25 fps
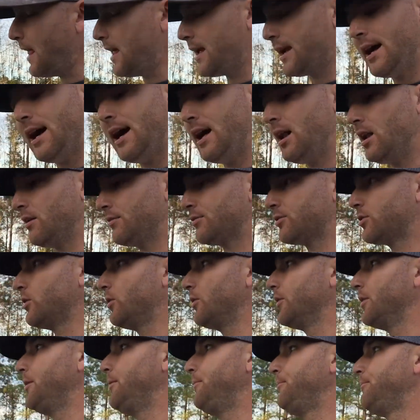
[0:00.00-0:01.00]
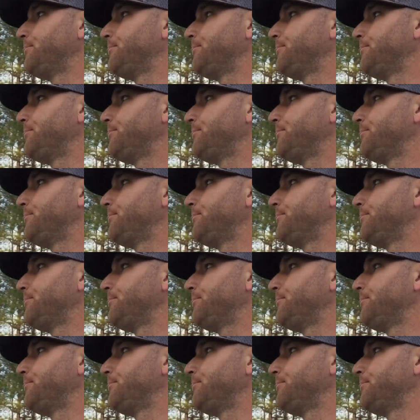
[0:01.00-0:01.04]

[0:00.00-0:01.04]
God, I love Corona.